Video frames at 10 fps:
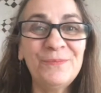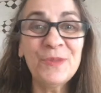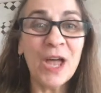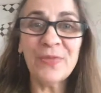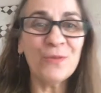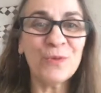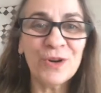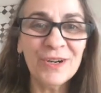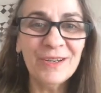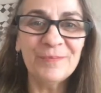not the
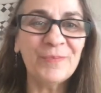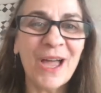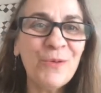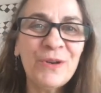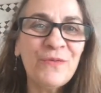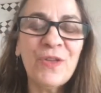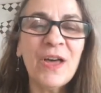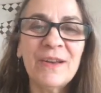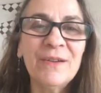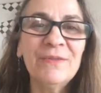word I would have
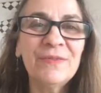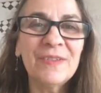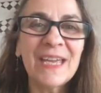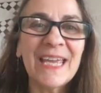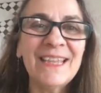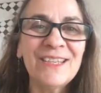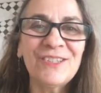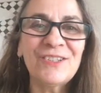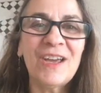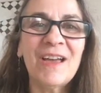thought of in
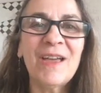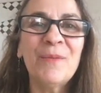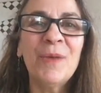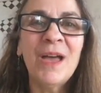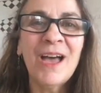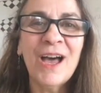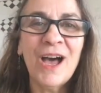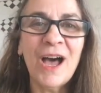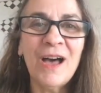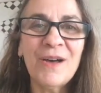this time
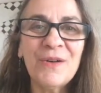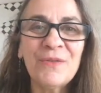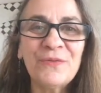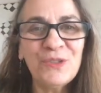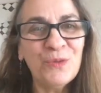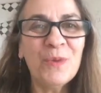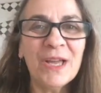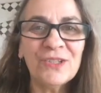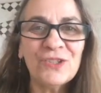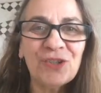of too
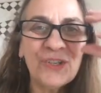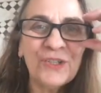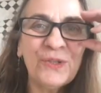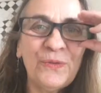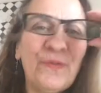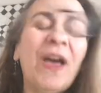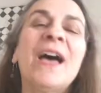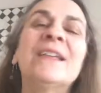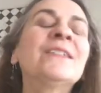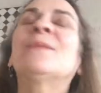much, too
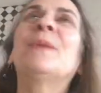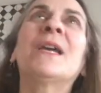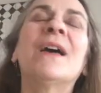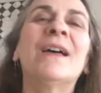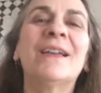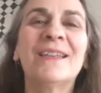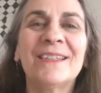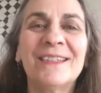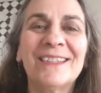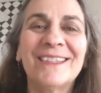fast,
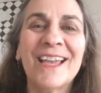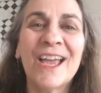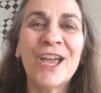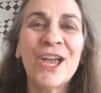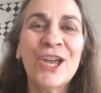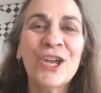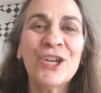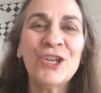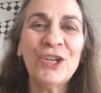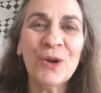because,
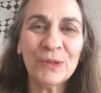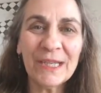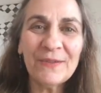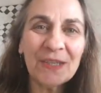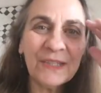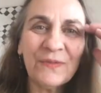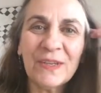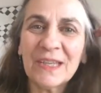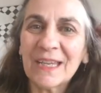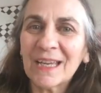you know, it leaves us
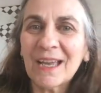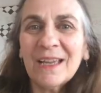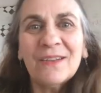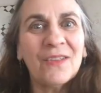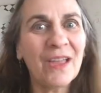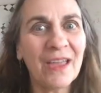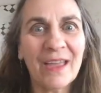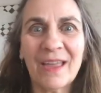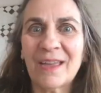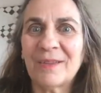feeling kind of
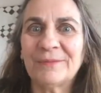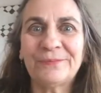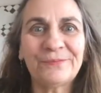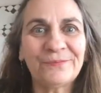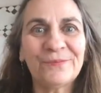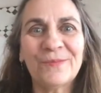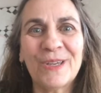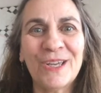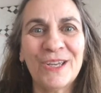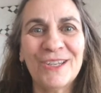like,
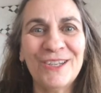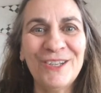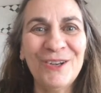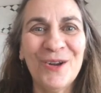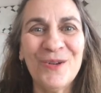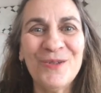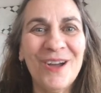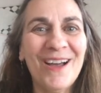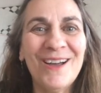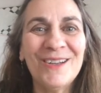you know,
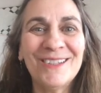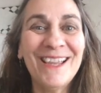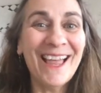uh,